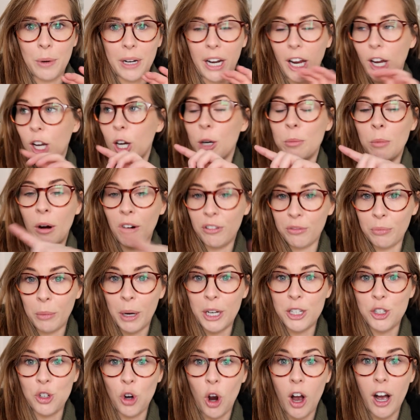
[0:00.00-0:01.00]
when I come off
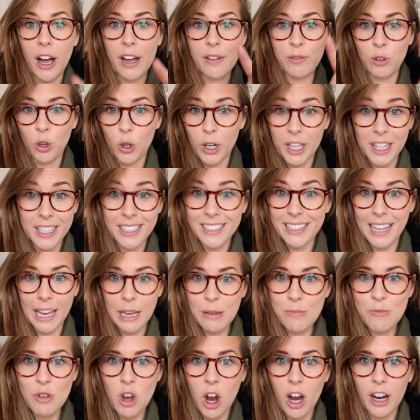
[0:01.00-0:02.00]
my drive or at the
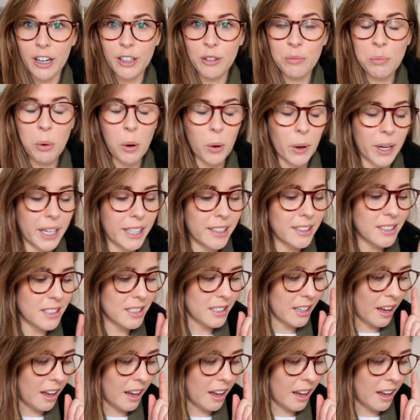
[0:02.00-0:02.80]
same kind of point.